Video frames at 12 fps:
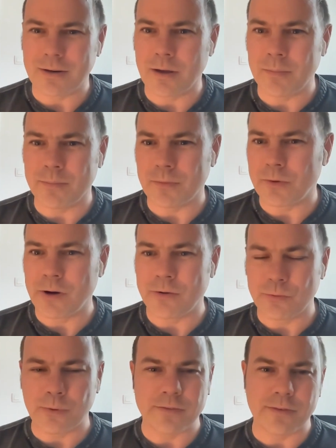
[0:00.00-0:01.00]
Come around
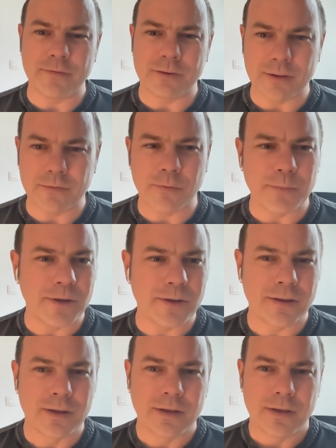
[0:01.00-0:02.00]
2017, for me,
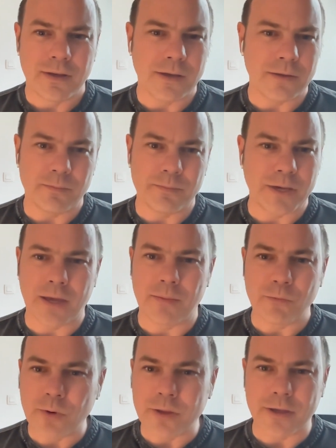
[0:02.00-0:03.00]
it
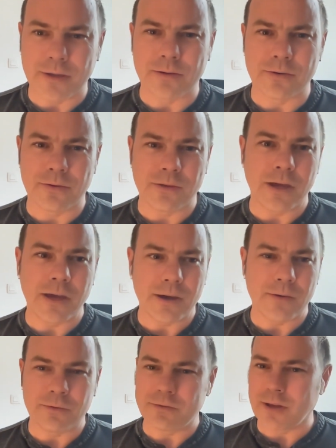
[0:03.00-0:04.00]
became really clear that AI
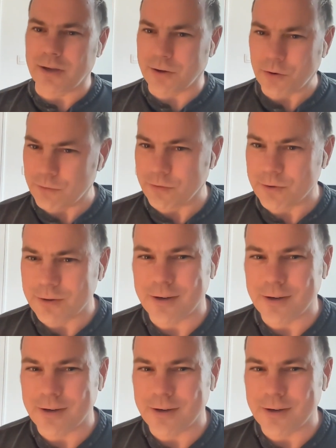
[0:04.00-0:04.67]
was taking over.